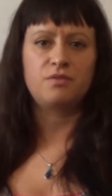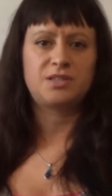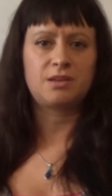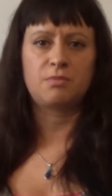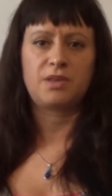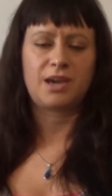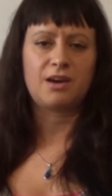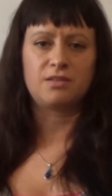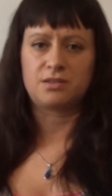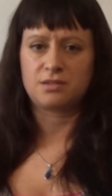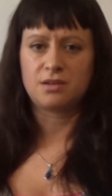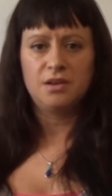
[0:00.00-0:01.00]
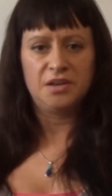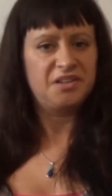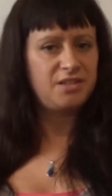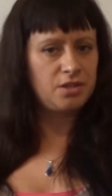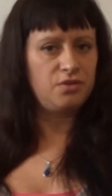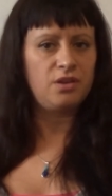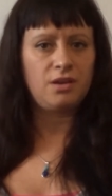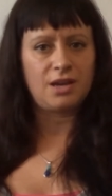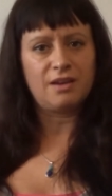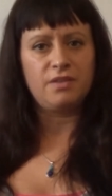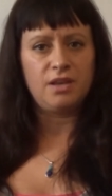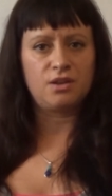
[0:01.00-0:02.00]
with something else until you can
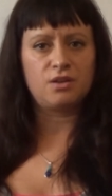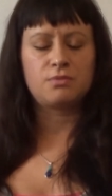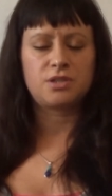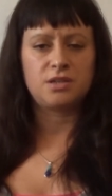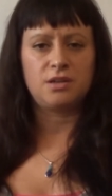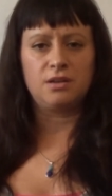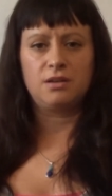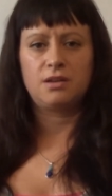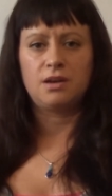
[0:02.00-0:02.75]
get a vegan option.